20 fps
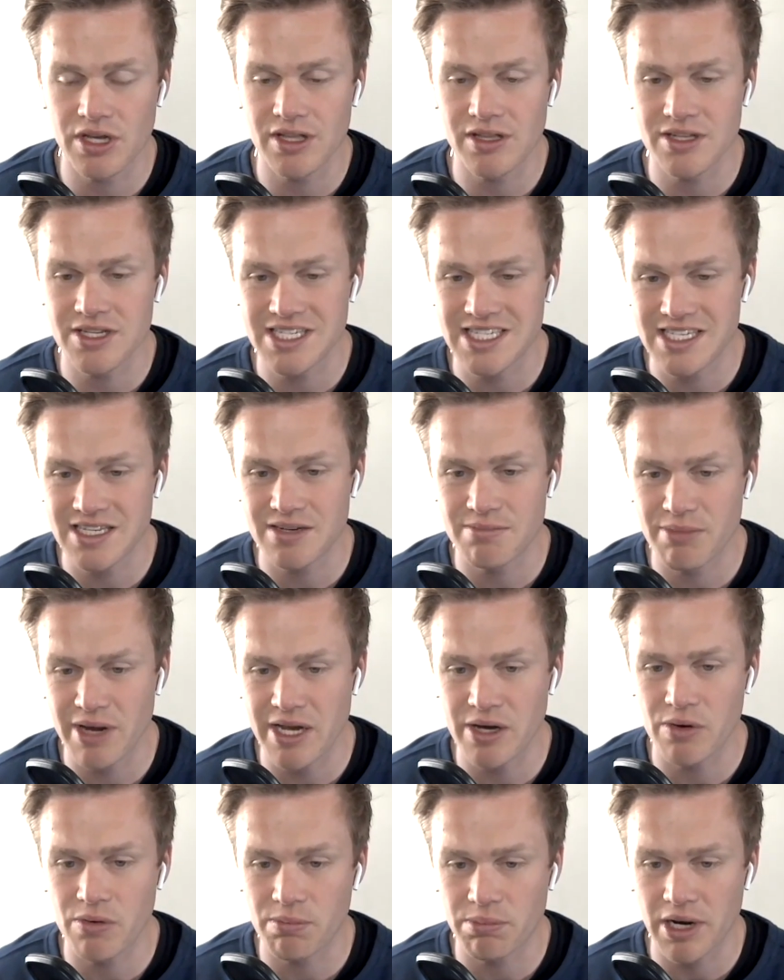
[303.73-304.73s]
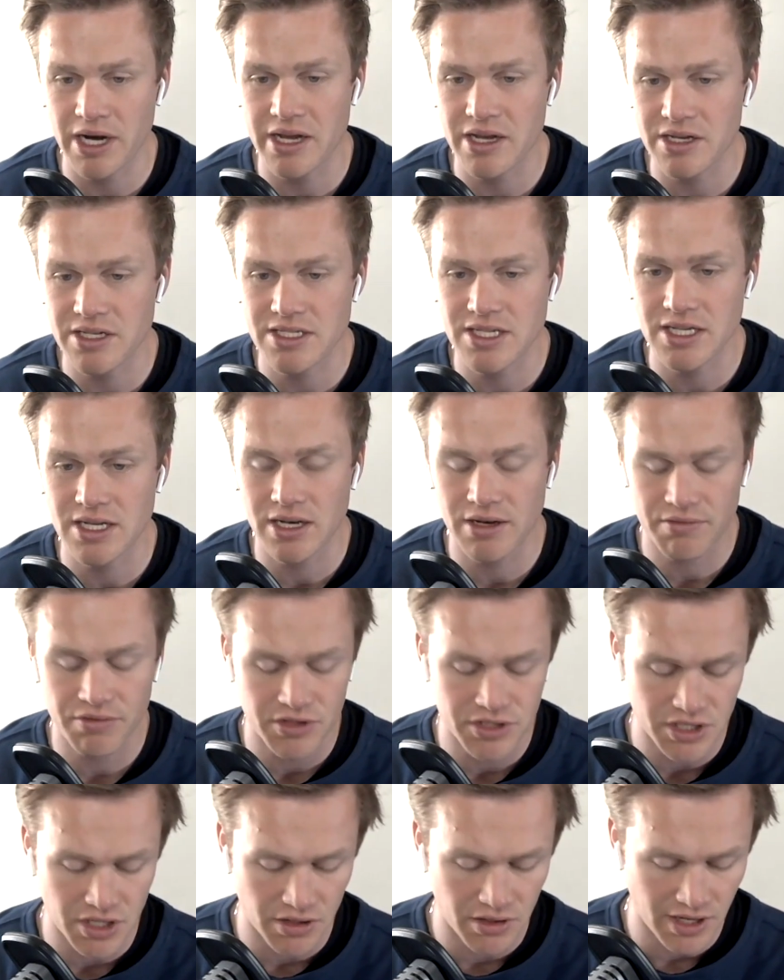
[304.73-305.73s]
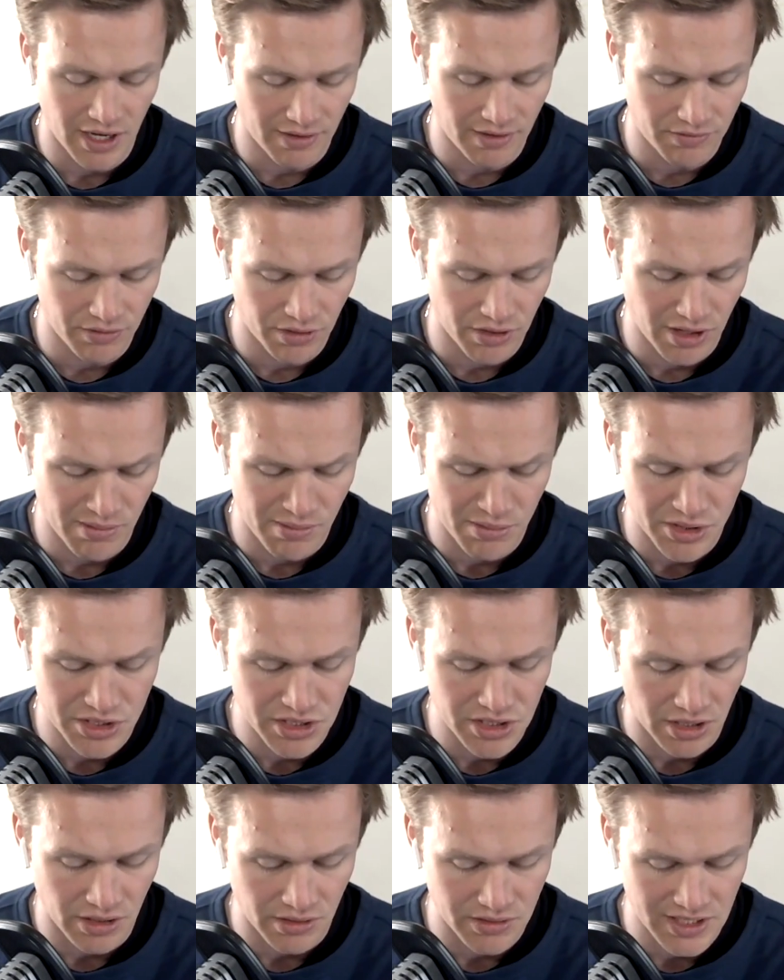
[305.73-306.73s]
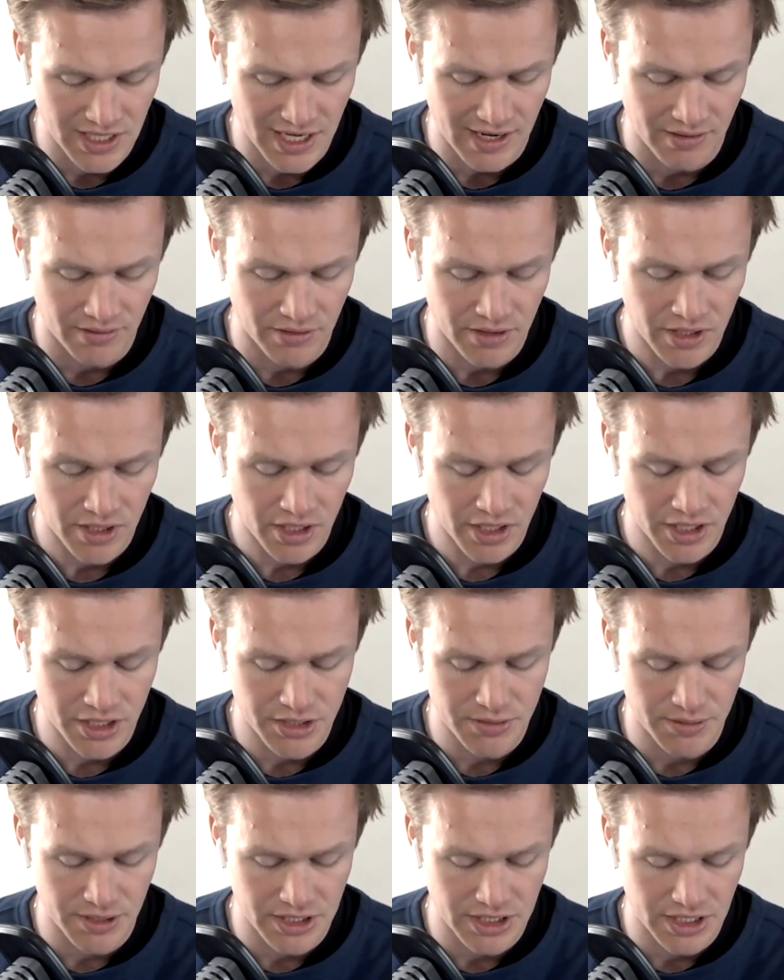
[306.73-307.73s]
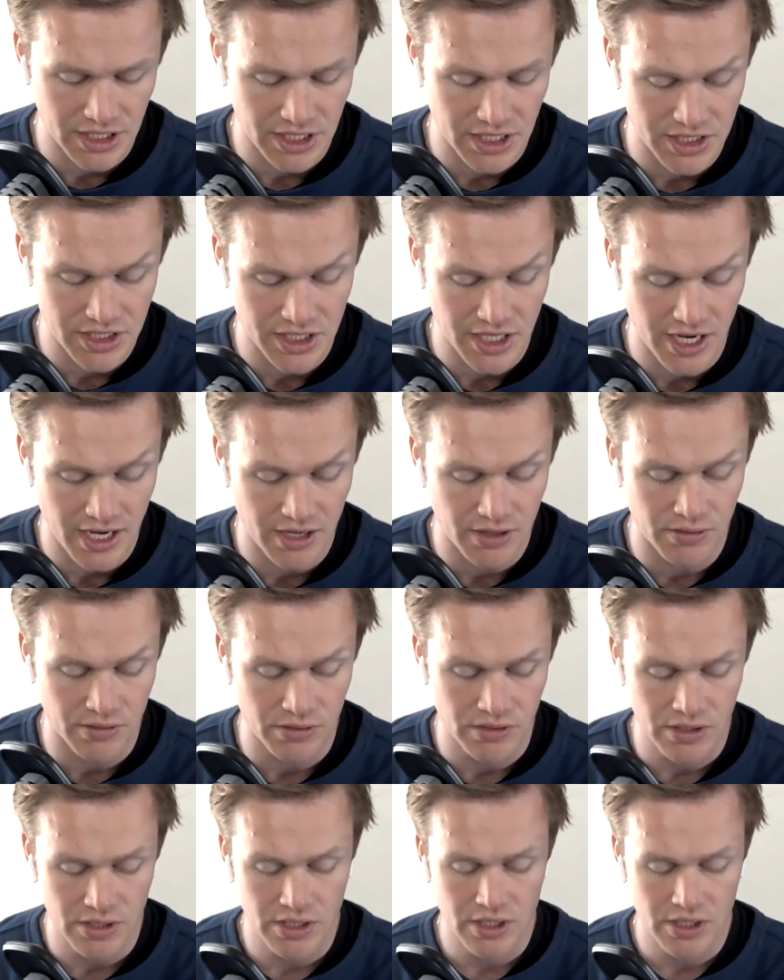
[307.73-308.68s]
either make or break a deal if you don't have your numbers dialed down, especially at scale.